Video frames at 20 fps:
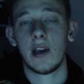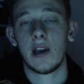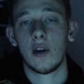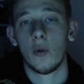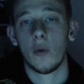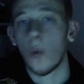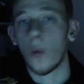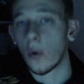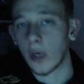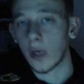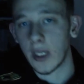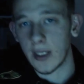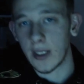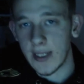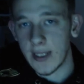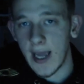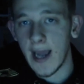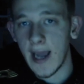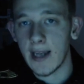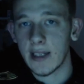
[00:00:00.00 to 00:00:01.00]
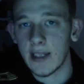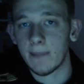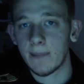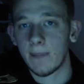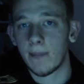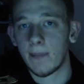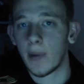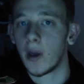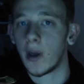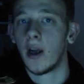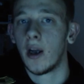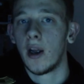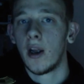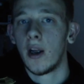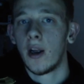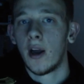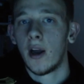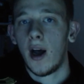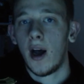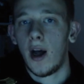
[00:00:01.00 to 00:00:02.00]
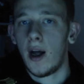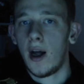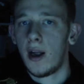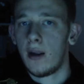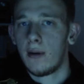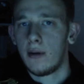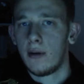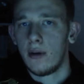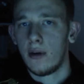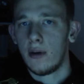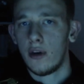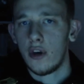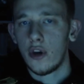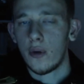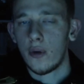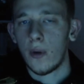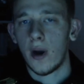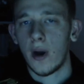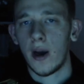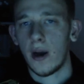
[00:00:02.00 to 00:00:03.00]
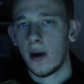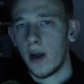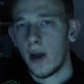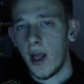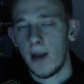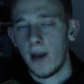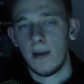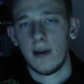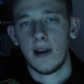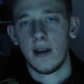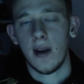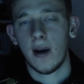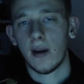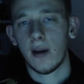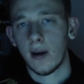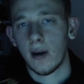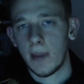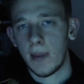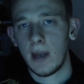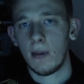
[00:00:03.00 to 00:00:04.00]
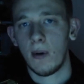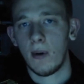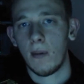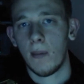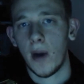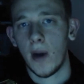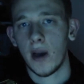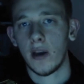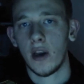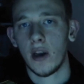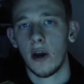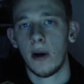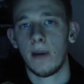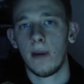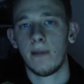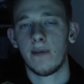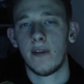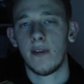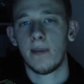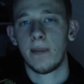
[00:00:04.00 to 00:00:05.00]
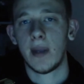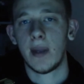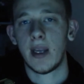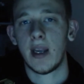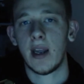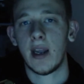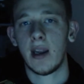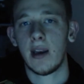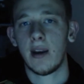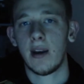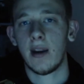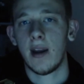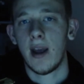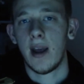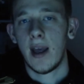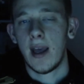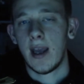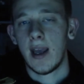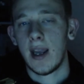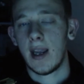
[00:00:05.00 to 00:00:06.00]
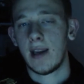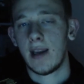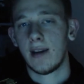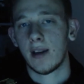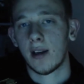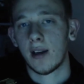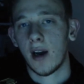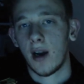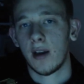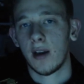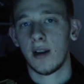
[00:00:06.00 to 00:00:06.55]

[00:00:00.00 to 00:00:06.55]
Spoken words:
in The Walking Dead, but newer and younger people might know him for being in the